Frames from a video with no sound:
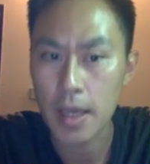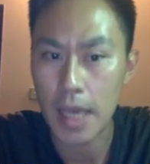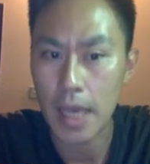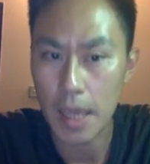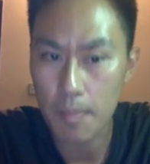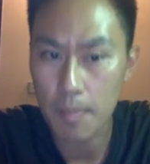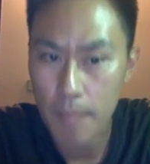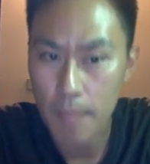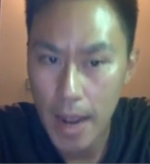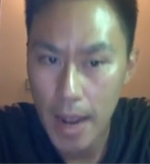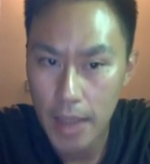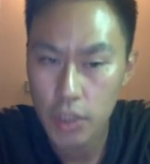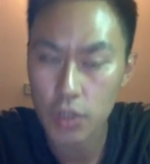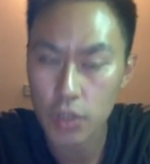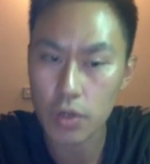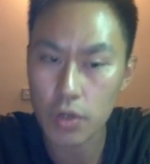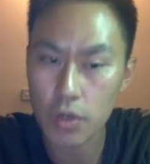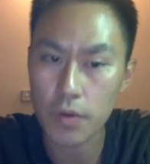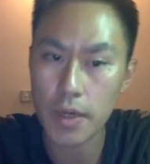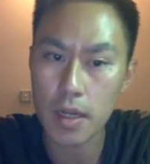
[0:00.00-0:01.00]

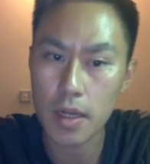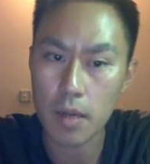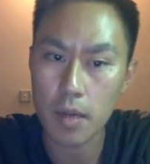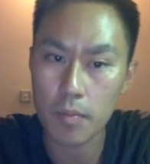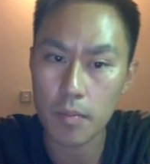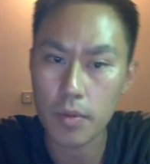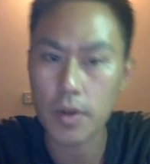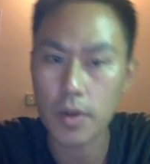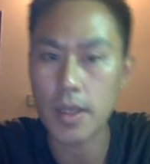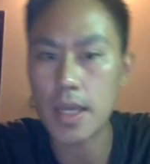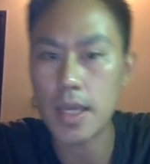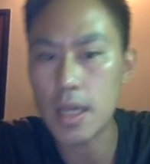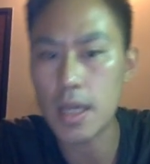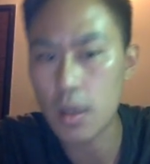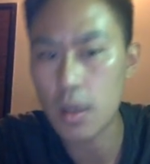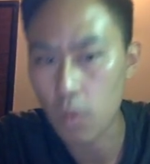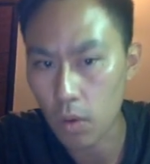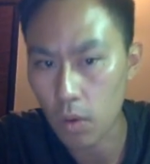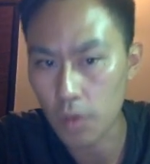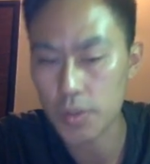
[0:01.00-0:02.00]
Imaginary number
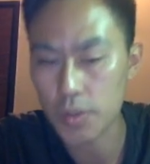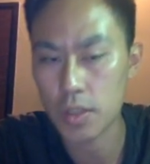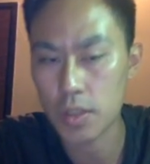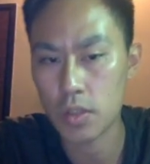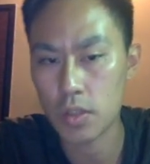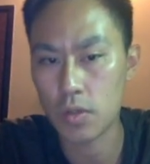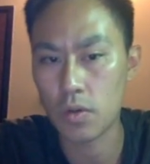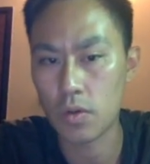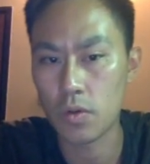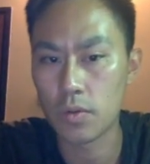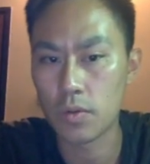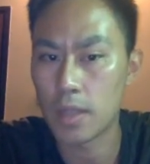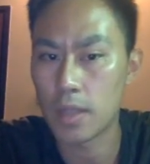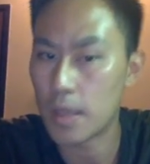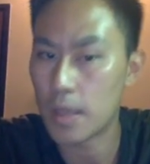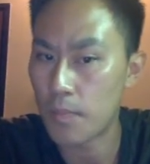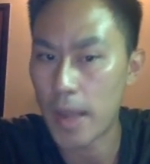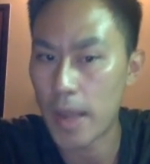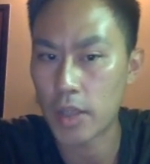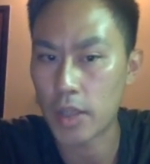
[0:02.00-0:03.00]
equals to the
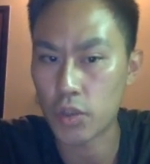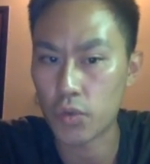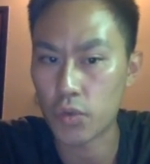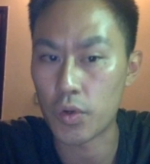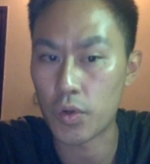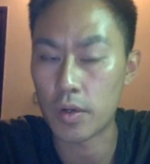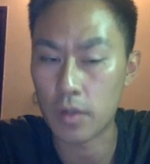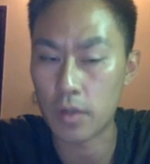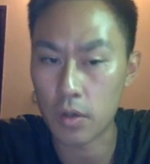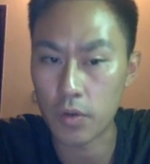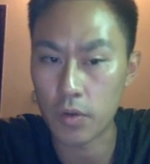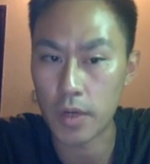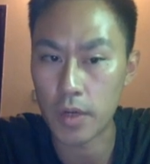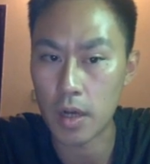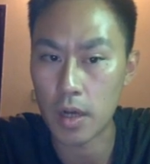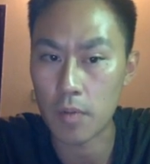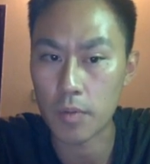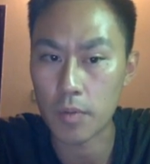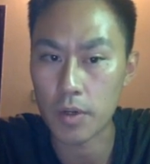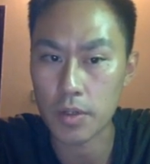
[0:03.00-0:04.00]
imaginary
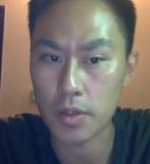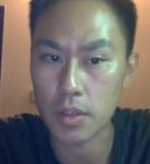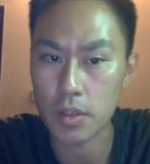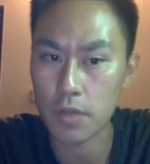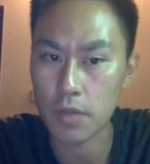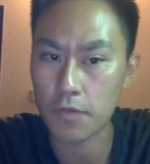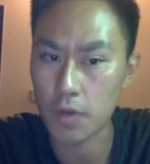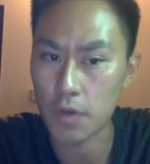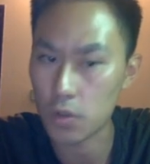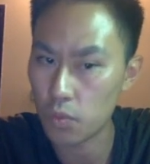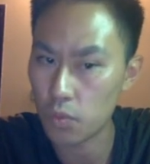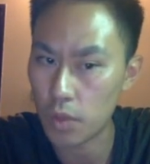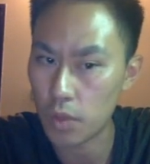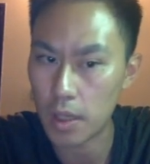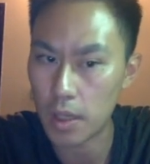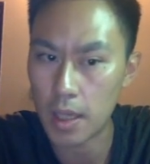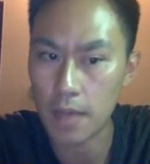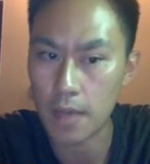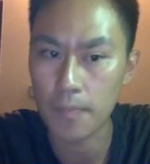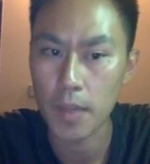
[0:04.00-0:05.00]
number. So first,
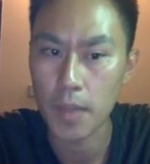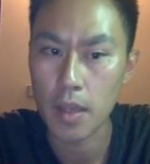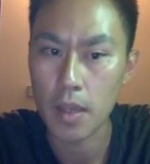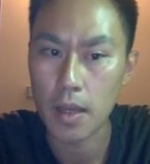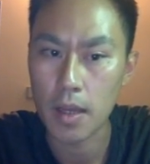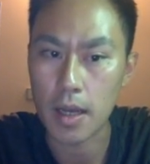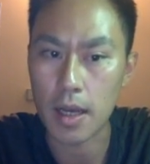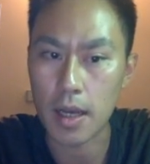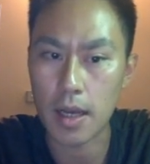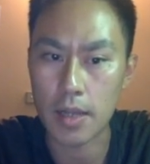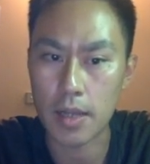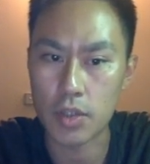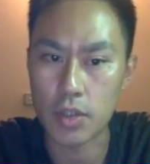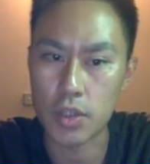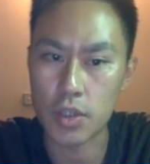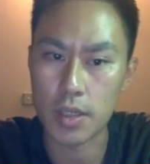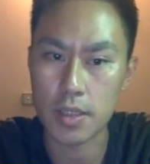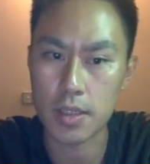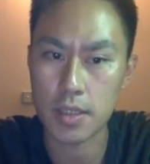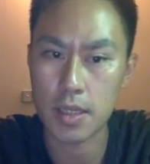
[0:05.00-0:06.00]
we
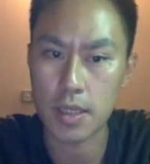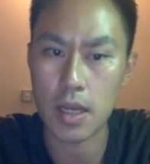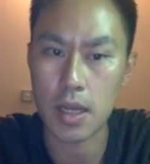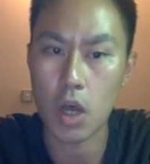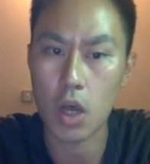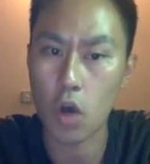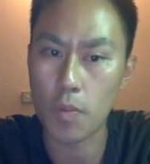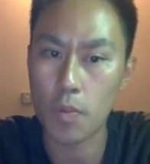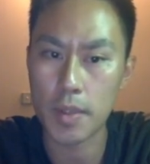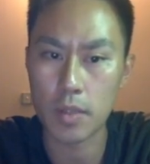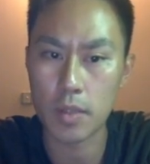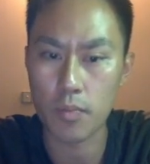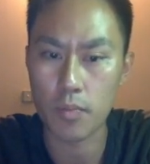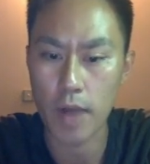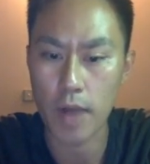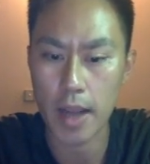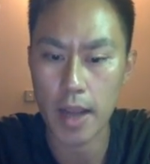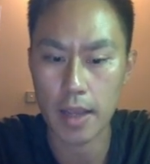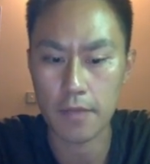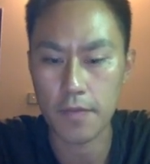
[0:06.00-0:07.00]
open the
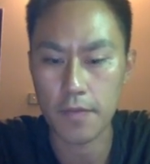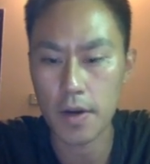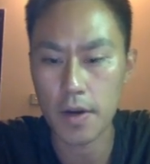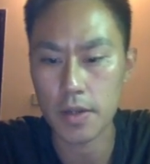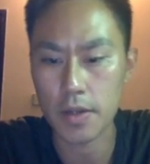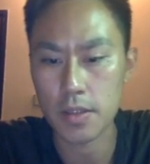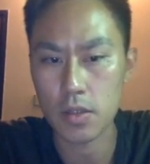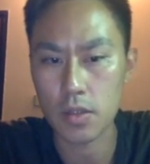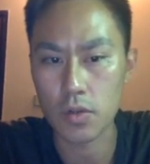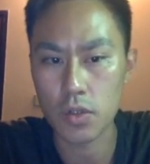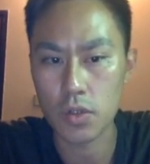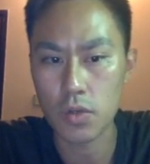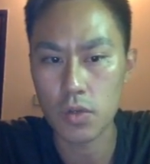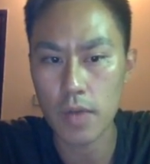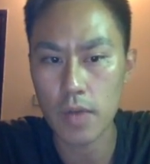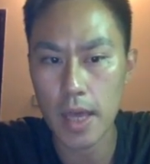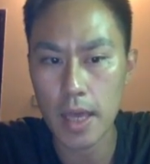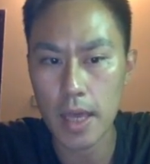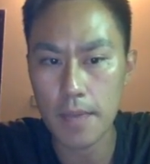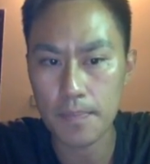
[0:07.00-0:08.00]
bracket first. So
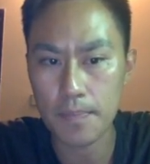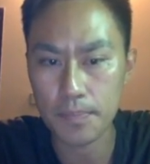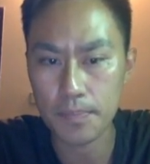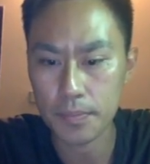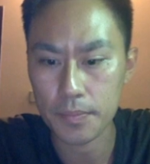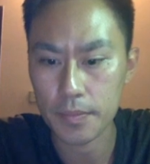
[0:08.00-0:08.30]
2a